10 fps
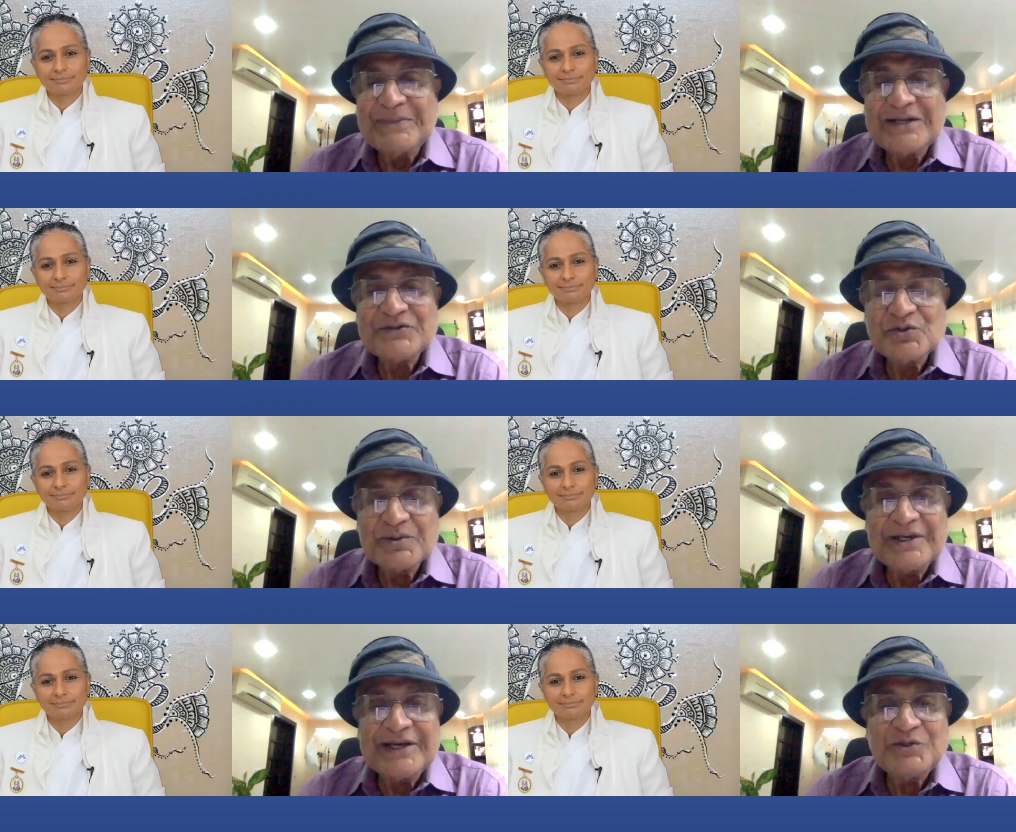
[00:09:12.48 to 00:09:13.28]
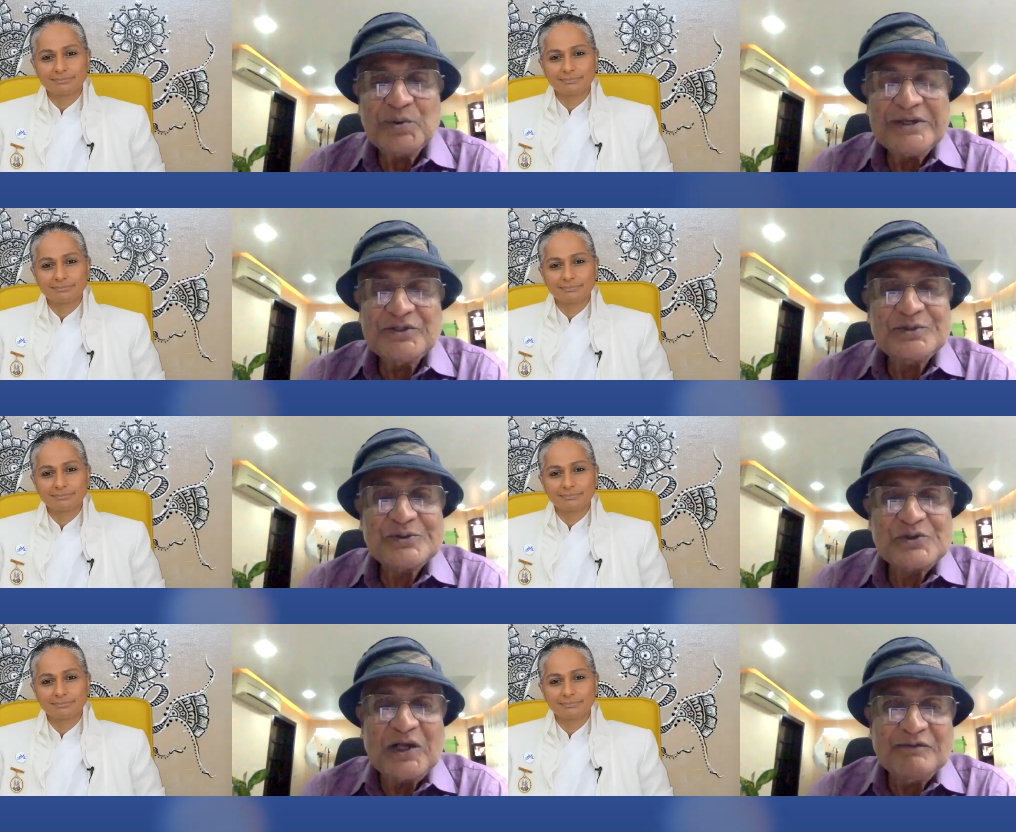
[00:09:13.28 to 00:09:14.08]
Speaker 1: much headway
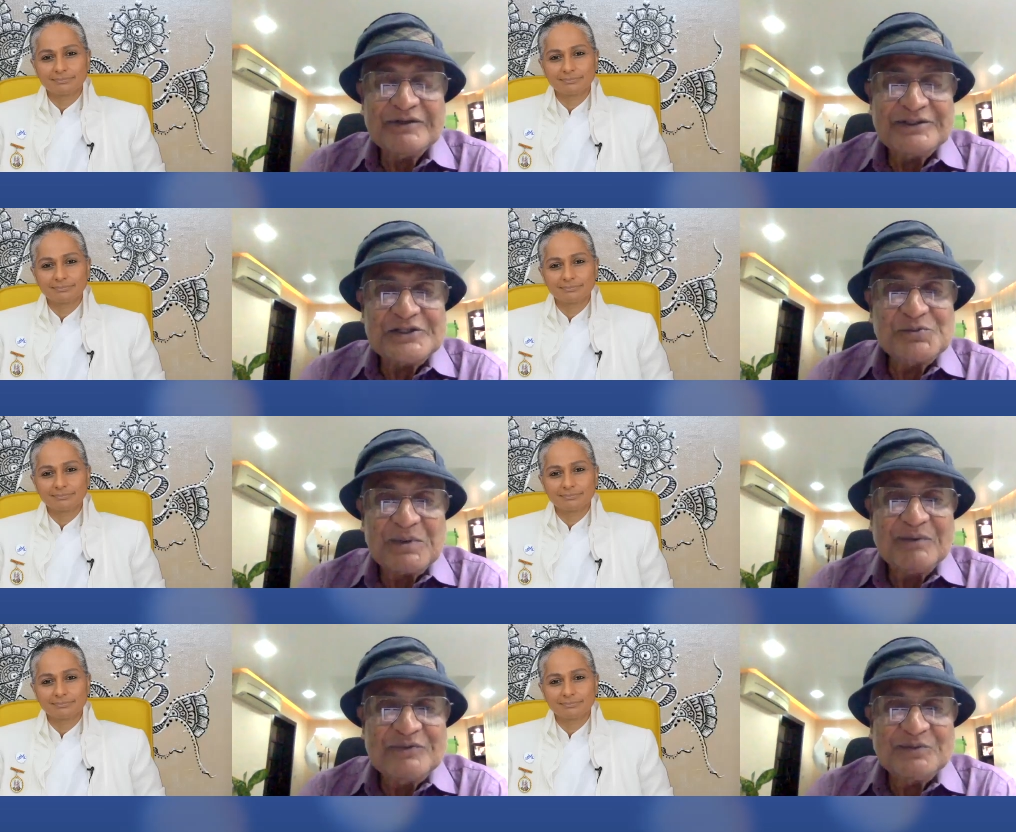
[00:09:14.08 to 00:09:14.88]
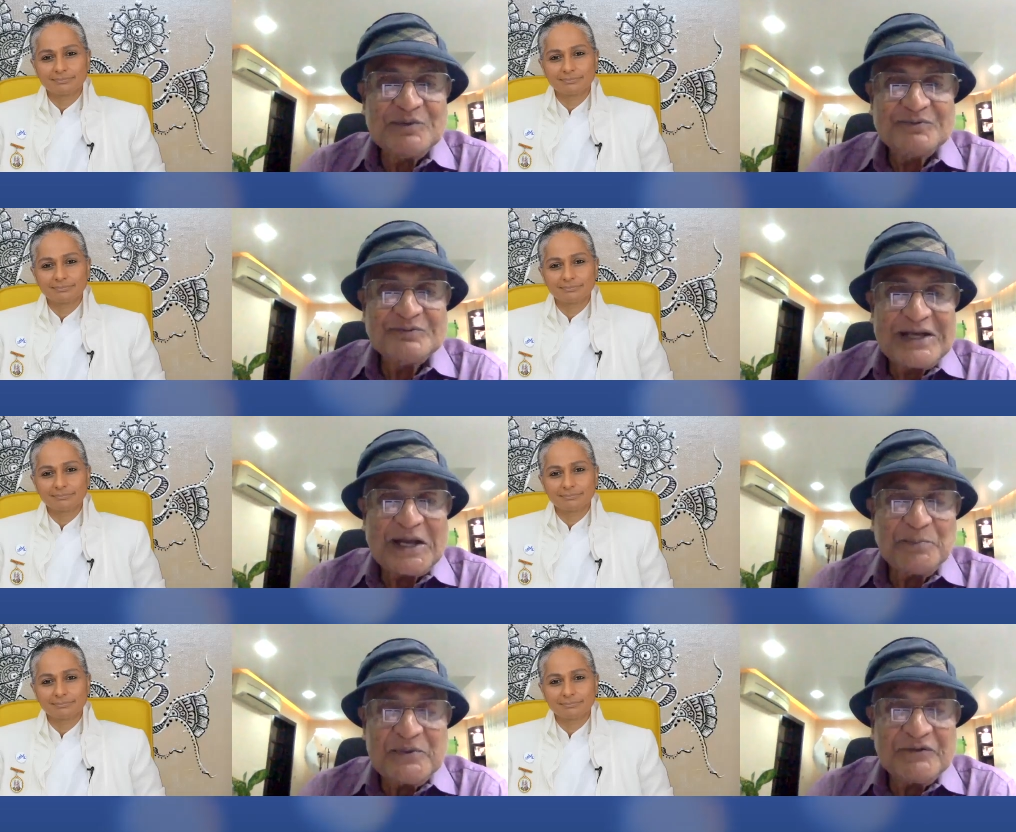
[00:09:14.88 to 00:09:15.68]
into solving this problem of
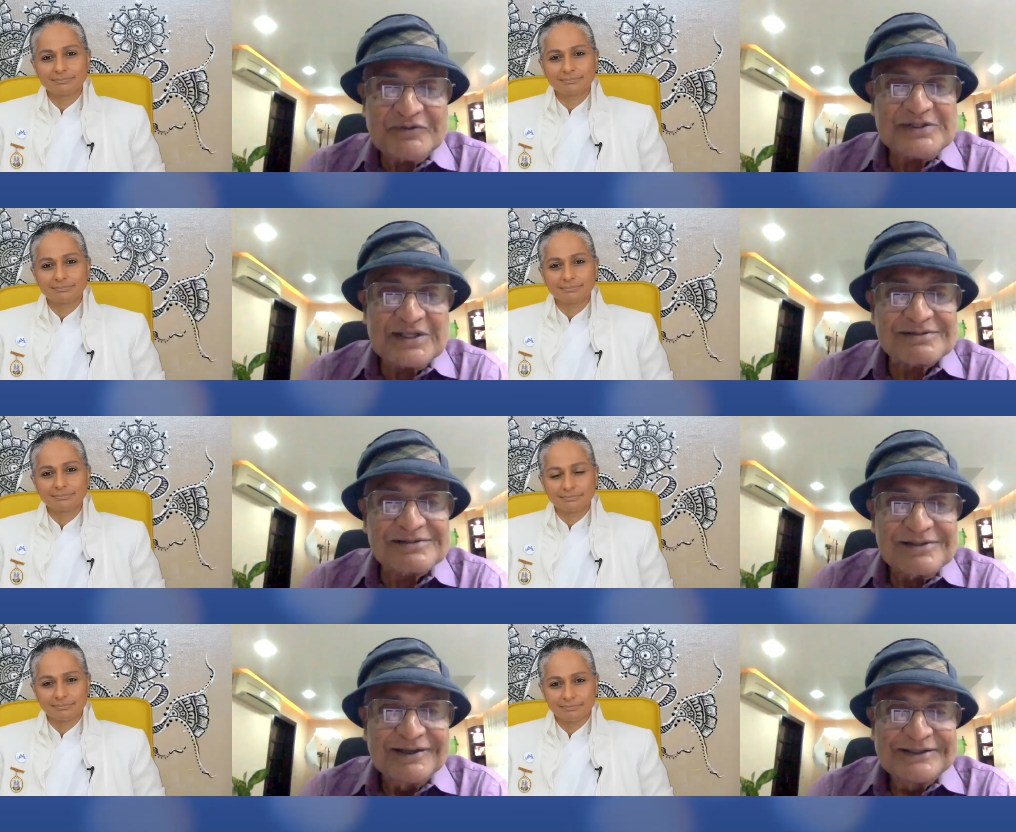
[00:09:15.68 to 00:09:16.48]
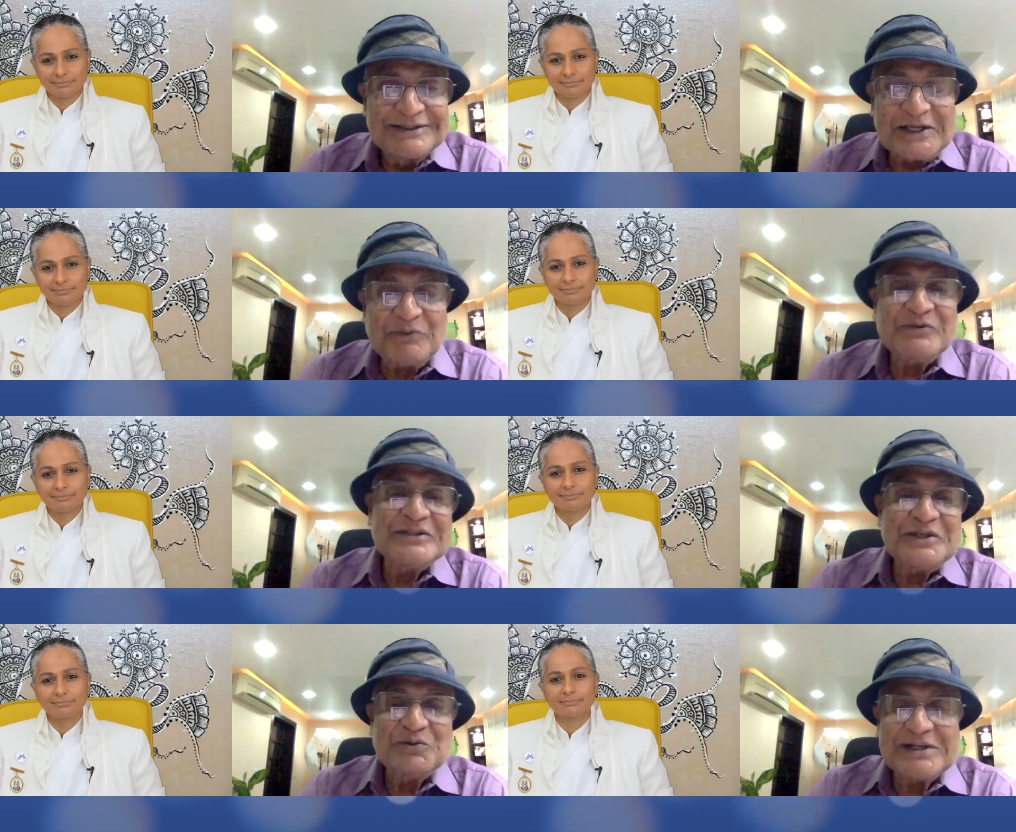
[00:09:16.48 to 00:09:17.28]
happy physics.
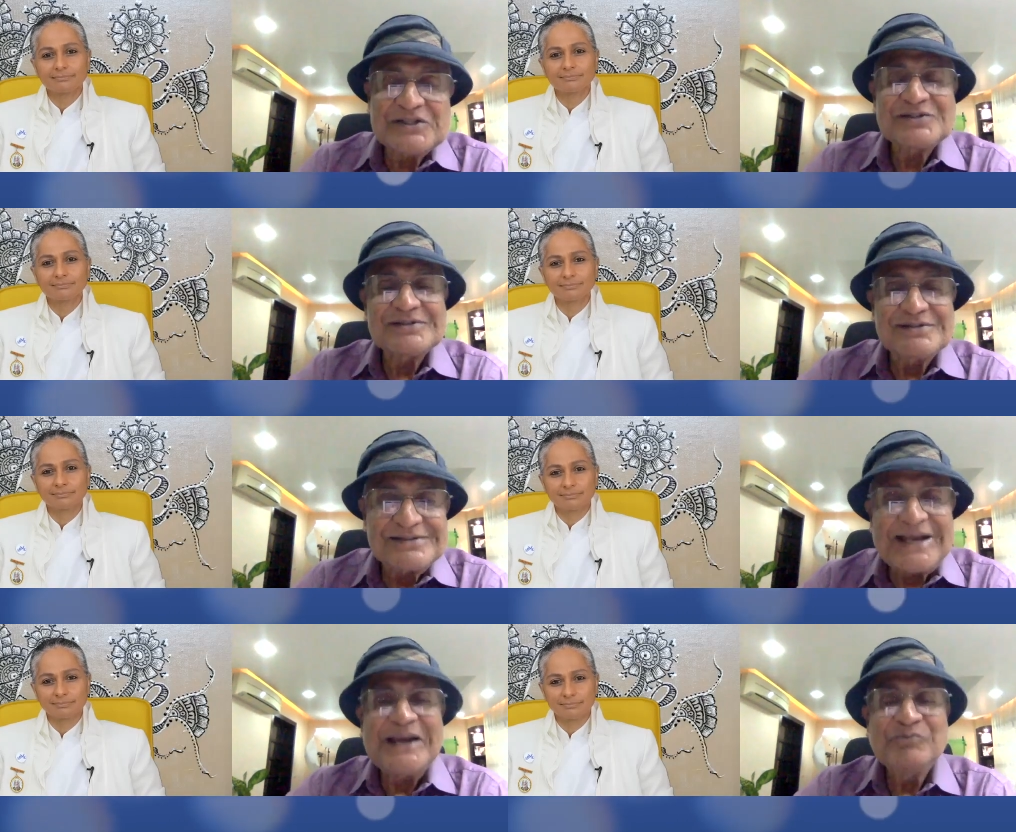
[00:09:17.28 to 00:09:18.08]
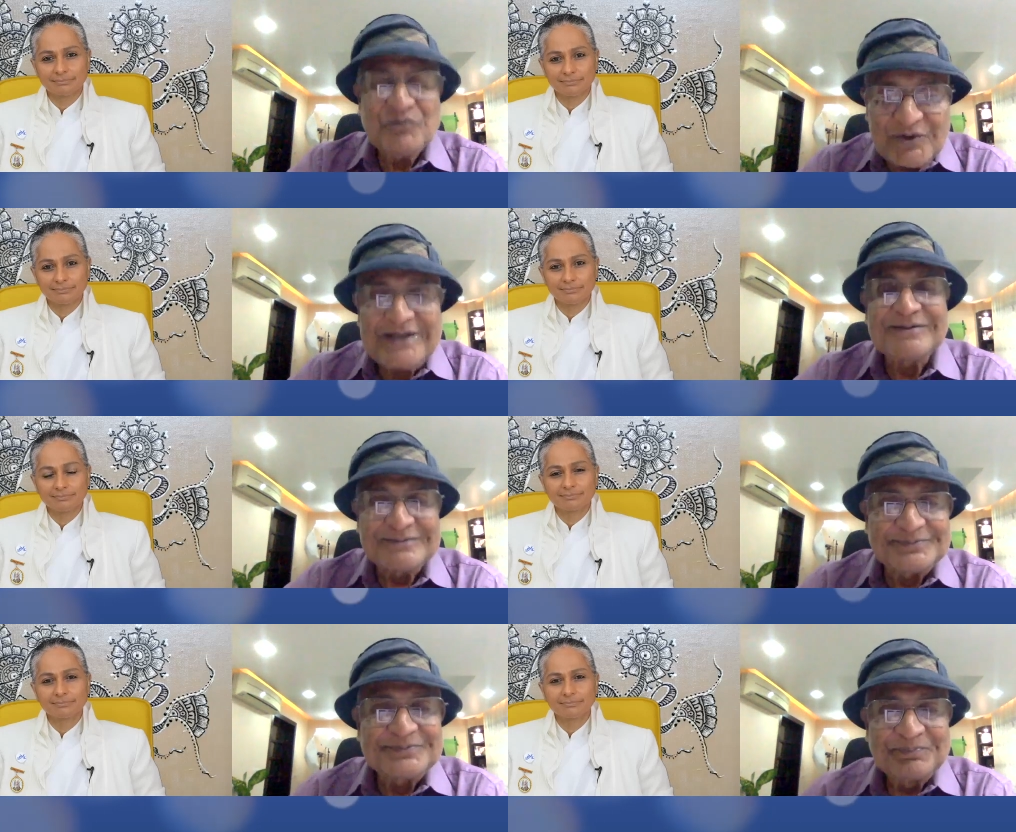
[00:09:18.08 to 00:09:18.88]
Everything was same
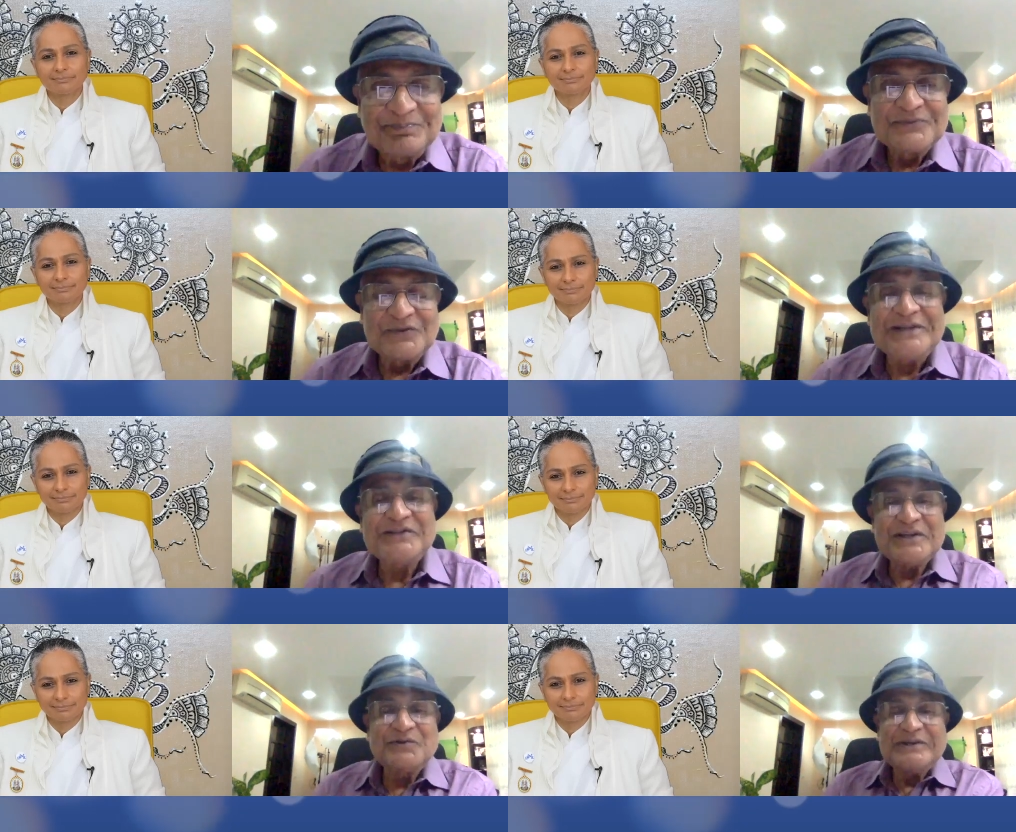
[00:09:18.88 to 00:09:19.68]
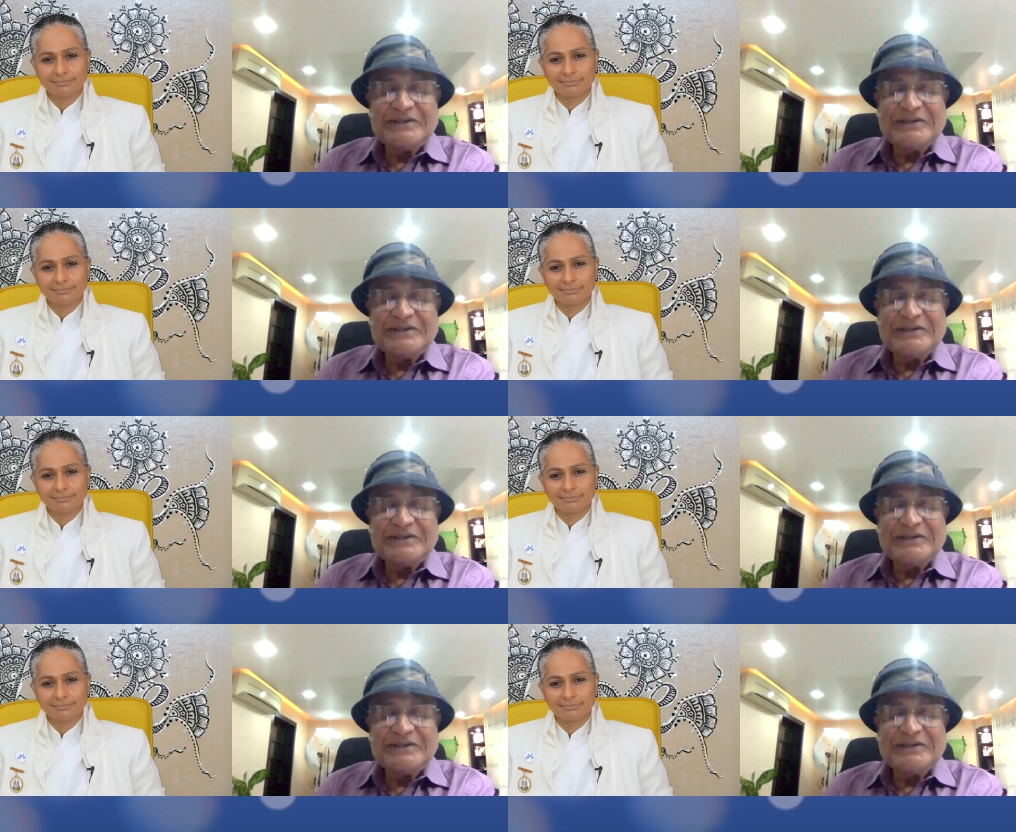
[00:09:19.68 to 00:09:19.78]
thing, nitty